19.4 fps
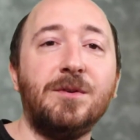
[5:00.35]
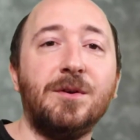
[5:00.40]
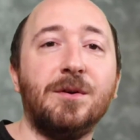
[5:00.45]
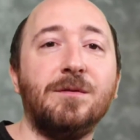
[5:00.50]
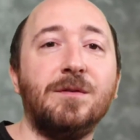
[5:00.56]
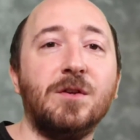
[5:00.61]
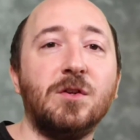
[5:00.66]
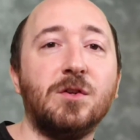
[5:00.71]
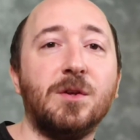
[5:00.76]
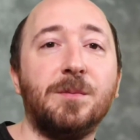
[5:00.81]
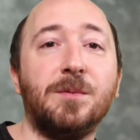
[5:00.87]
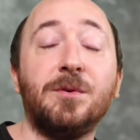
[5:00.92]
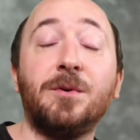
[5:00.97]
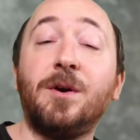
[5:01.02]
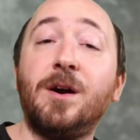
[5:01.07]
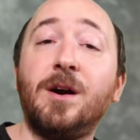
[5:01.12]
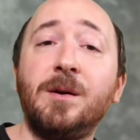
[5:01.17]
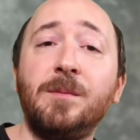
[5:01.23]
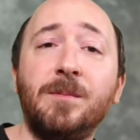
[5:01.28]
So if you
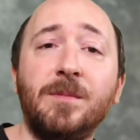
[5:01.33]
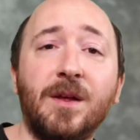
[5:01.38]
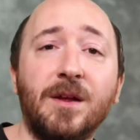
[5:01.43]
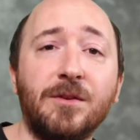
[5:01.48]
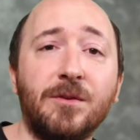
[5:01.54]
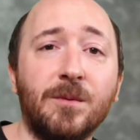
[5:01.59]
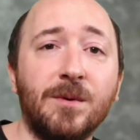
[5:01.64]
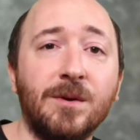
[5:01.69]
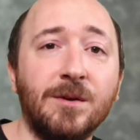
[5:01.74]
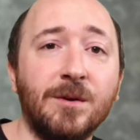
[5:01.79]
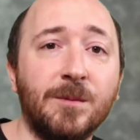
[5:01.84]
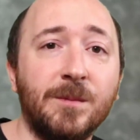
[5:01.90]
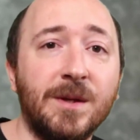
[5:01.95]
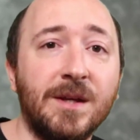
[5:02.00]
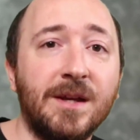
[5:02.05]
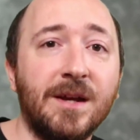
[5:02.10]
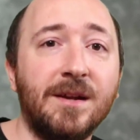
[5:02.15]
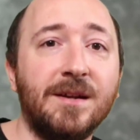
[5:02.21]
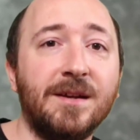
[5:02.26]
subscribe, that's what you'll
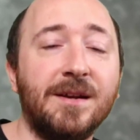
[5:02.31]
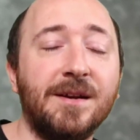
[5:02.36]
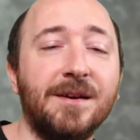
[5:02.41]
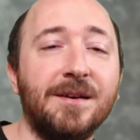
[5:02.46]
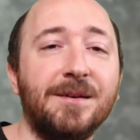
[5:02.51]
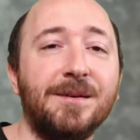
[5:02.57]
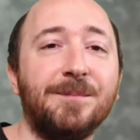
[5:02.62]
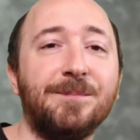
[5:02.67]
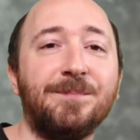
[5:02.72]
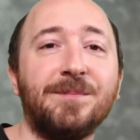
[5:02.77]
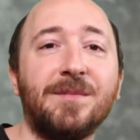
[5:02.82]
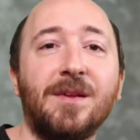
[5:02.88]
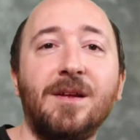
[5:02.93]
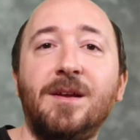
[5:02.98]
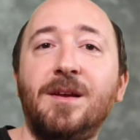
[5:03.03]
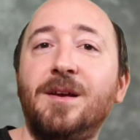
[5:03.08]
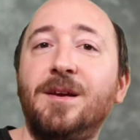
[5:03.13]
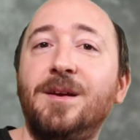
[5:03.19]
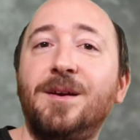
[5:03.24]
be getting here.
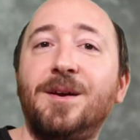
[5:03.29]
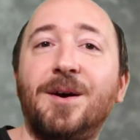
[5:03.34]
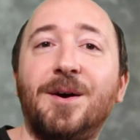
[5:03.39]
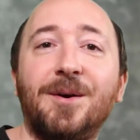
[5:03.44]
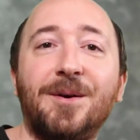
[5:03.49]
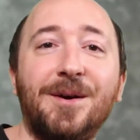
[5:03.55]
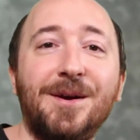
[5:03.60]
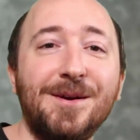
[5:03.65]
All